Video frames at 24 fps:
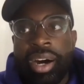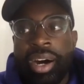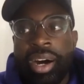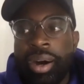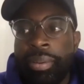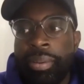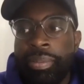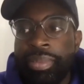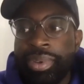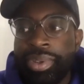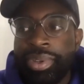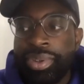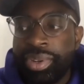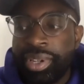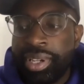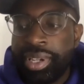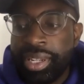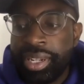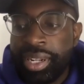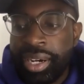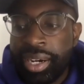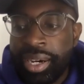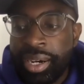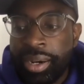you
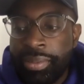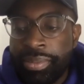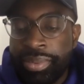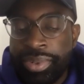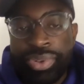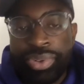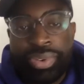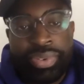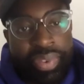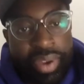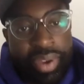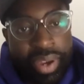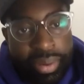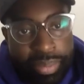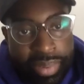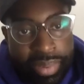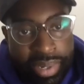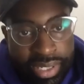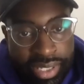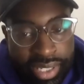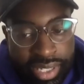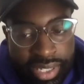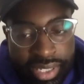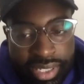can do fair
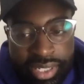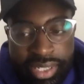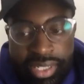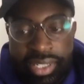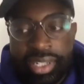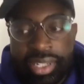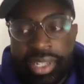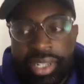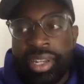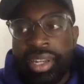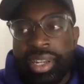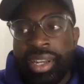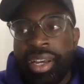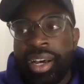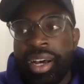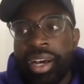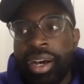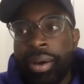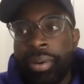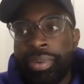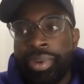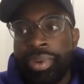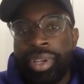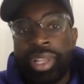business,
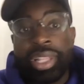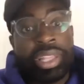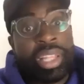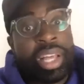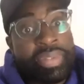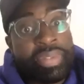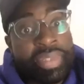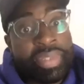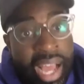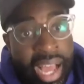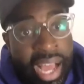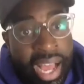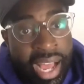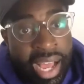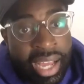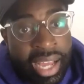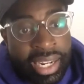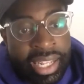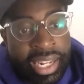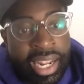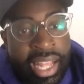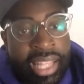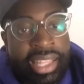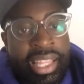you can love God,
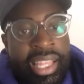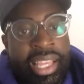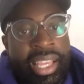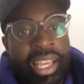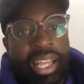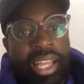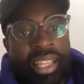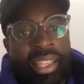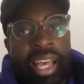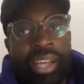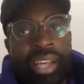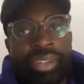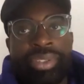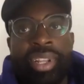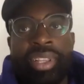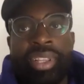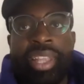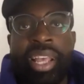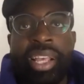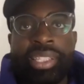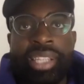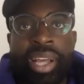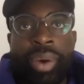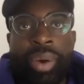and I think those are
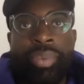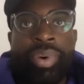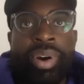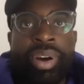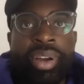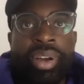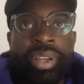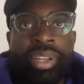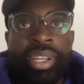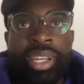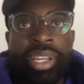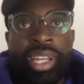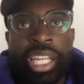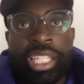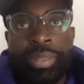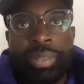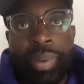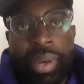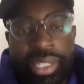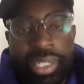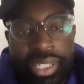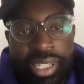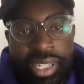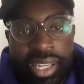the things I want.
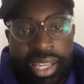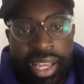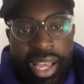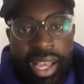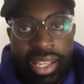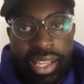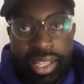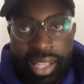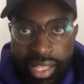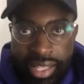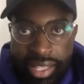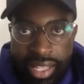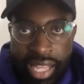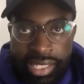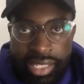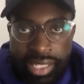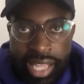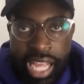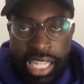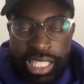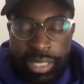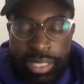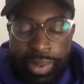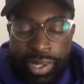Especially,
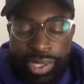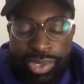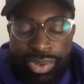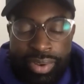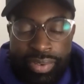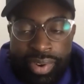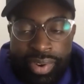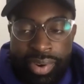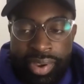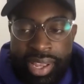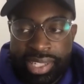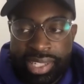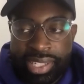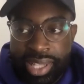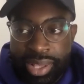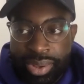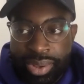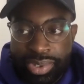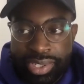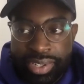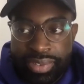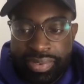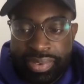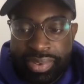I speak to a very exclusive